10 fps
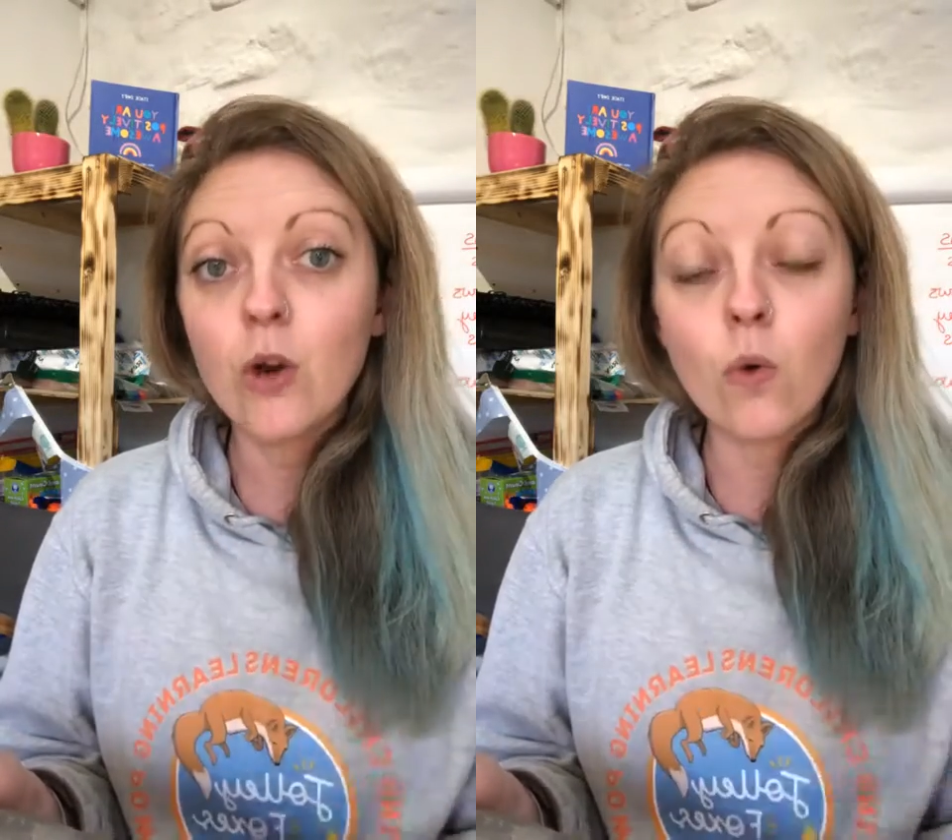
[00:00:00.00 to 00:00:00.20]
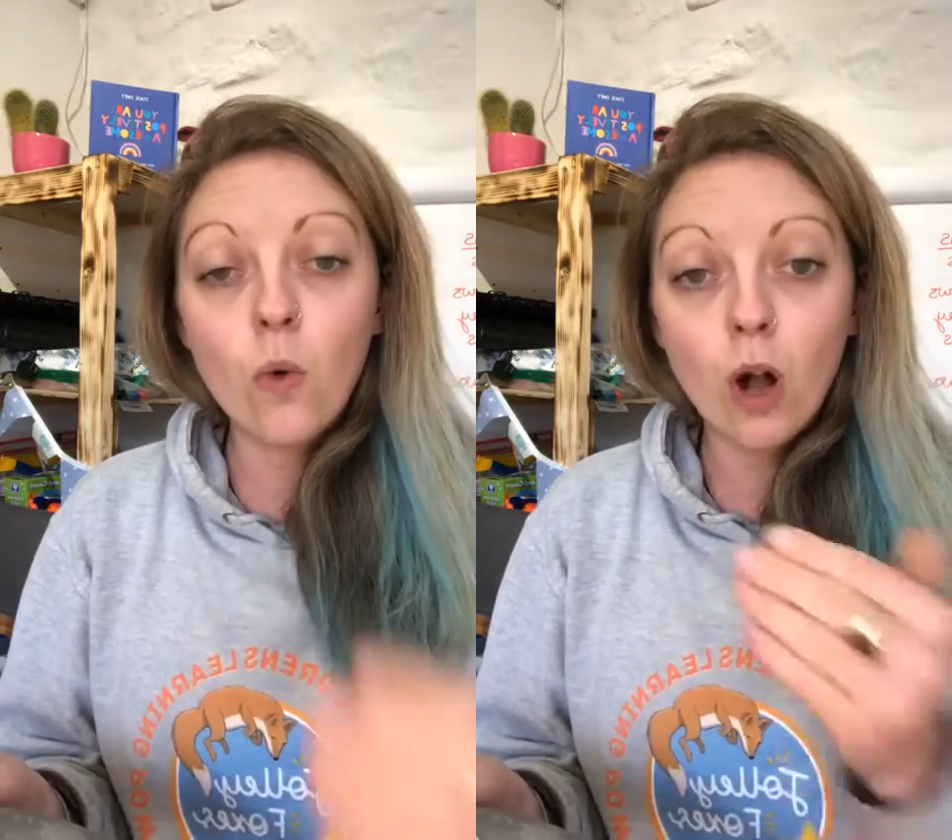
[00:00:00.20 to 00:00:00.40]

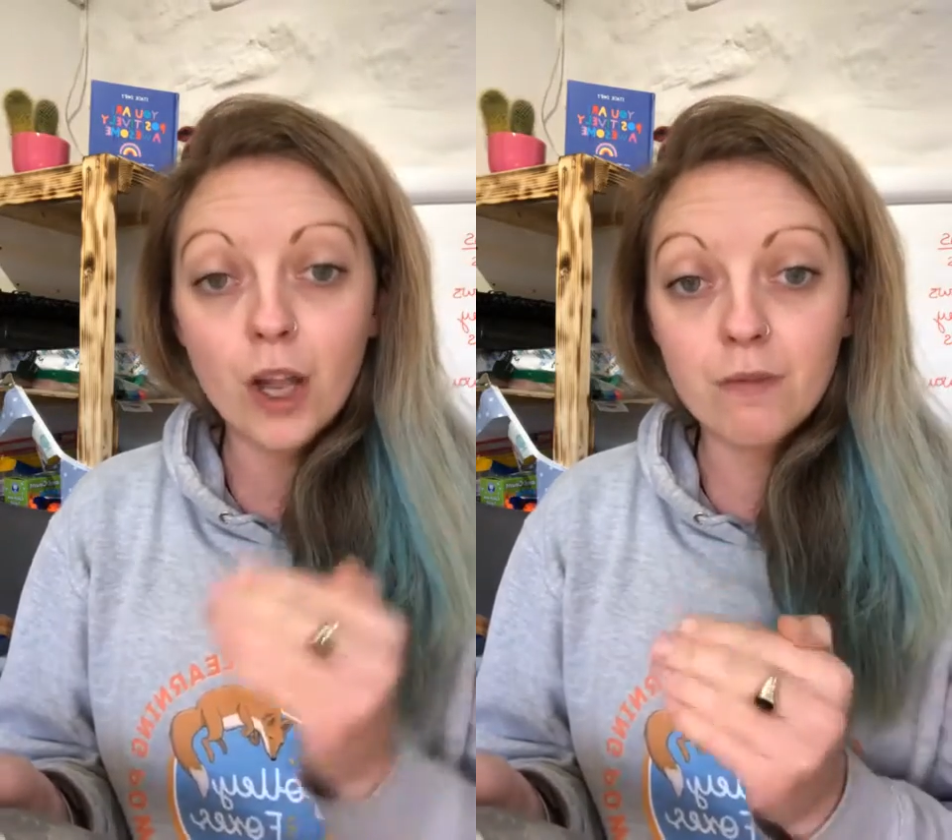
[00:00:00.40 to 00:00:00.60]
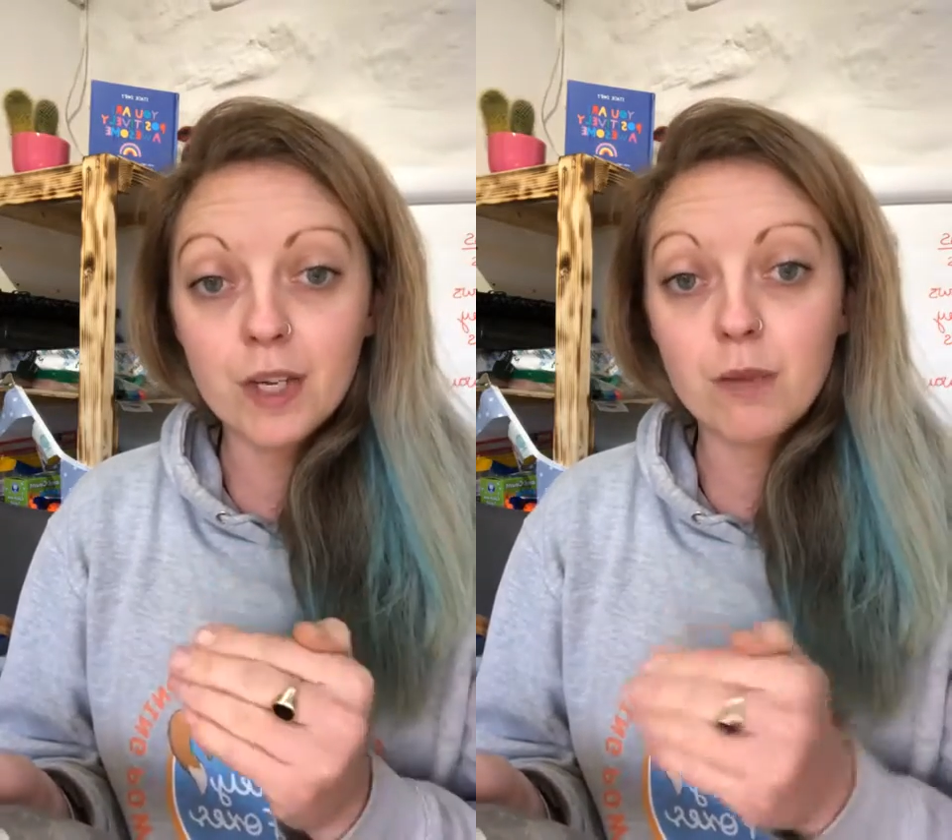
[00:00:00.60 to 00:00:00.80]
or
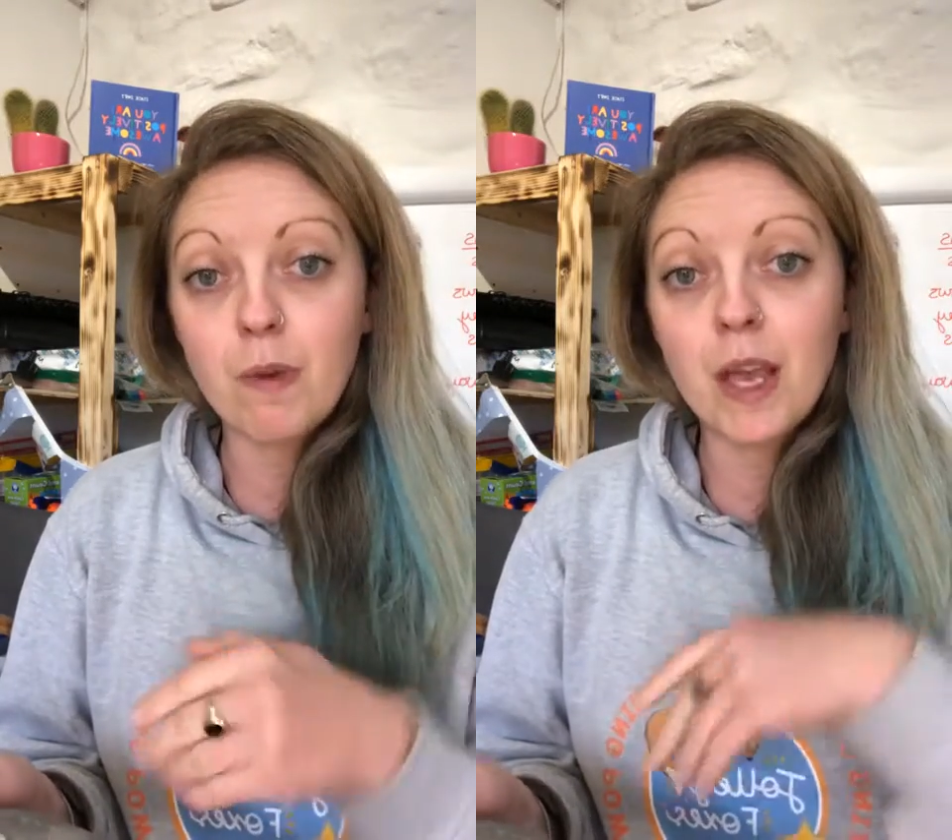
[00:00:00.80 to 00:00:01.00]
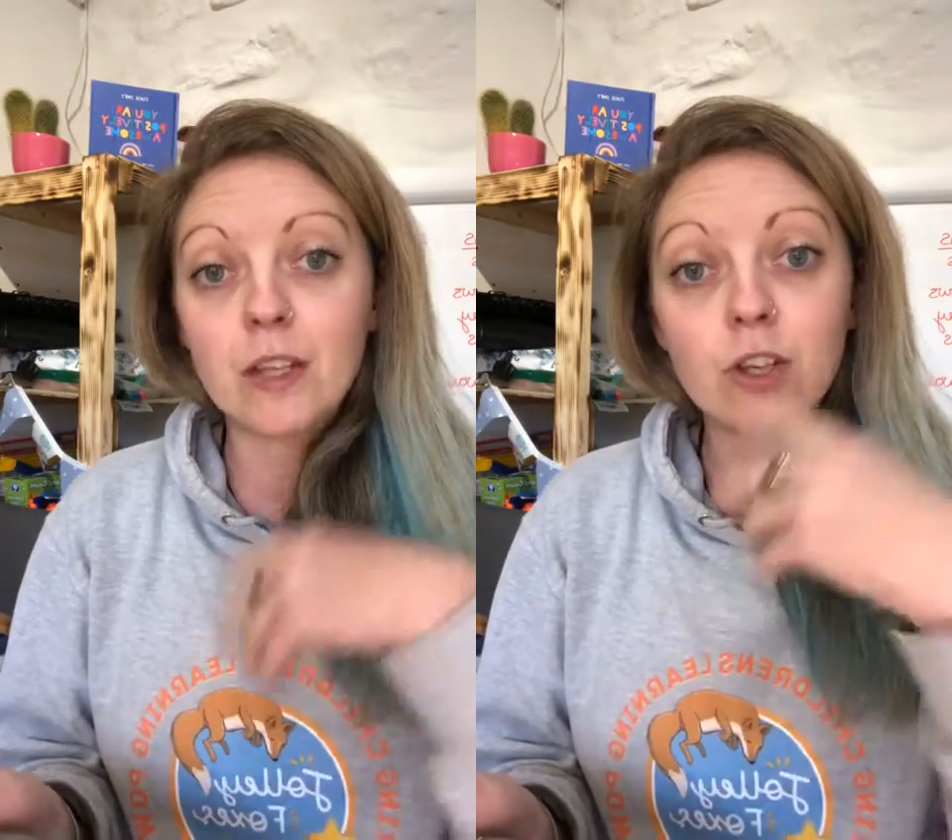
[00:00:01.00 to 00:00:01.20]
I read a
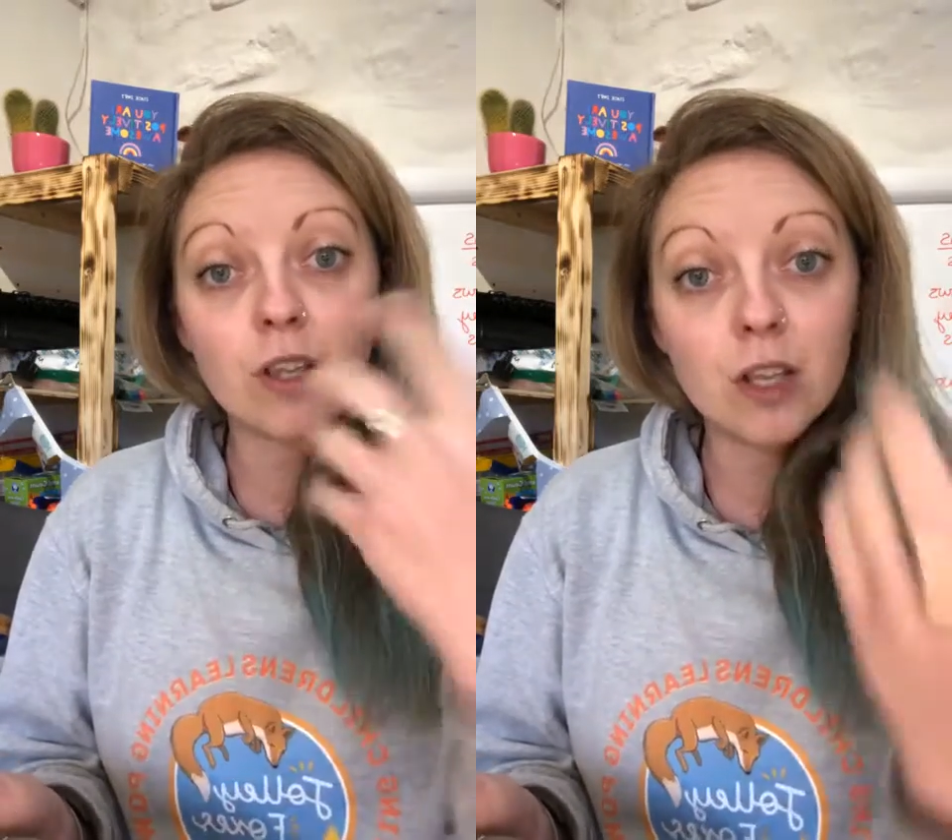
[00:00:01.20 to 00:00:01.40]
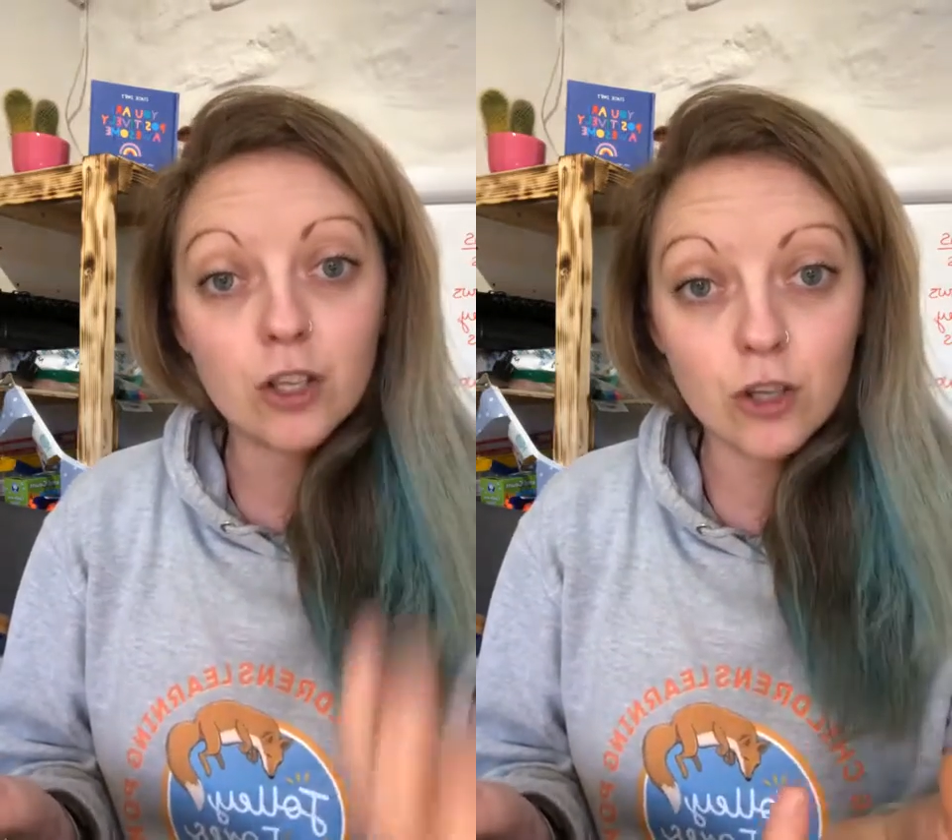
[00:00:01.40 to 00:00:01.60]
page
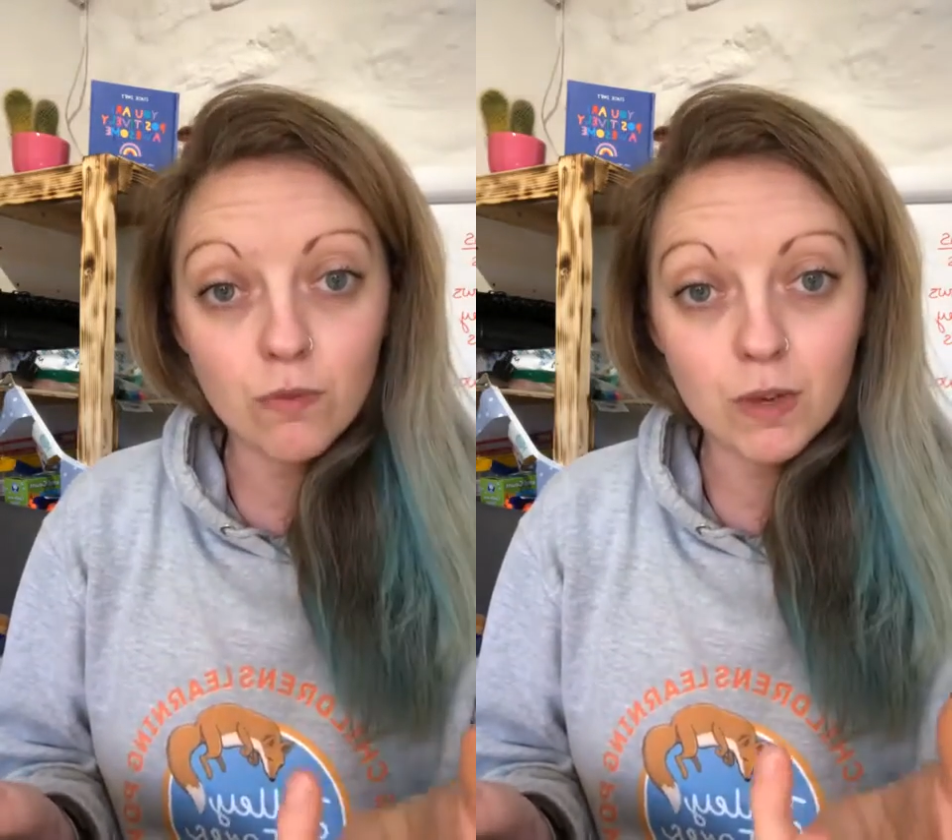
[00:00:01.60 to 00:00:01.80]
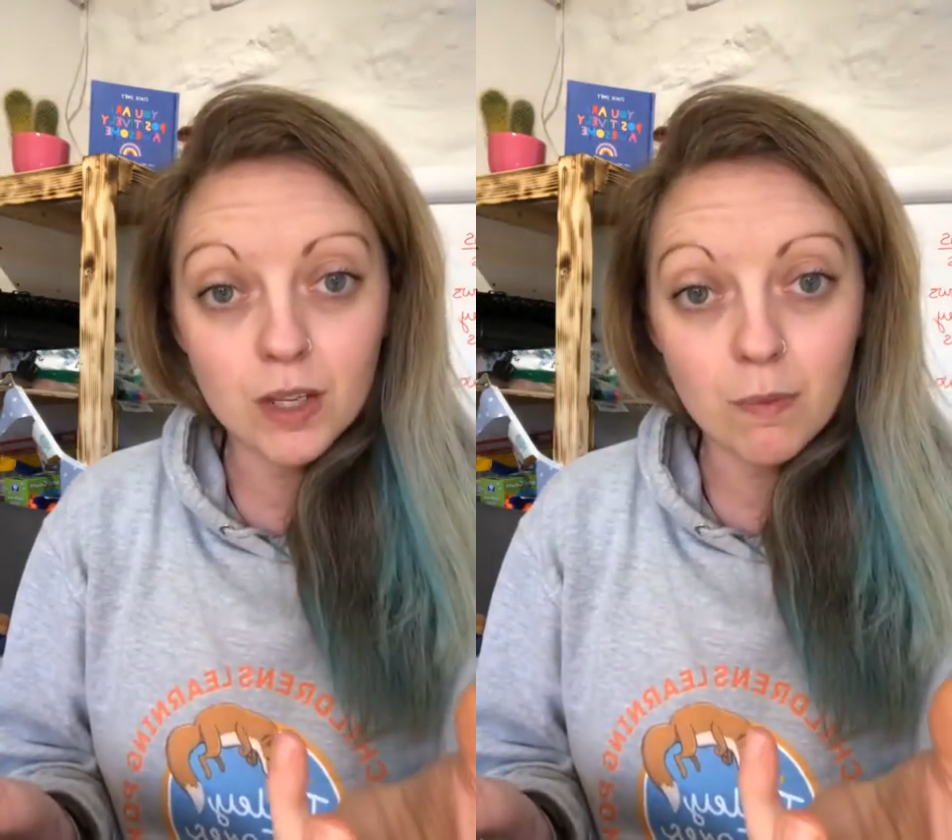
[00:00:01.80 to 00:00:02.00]
and then you read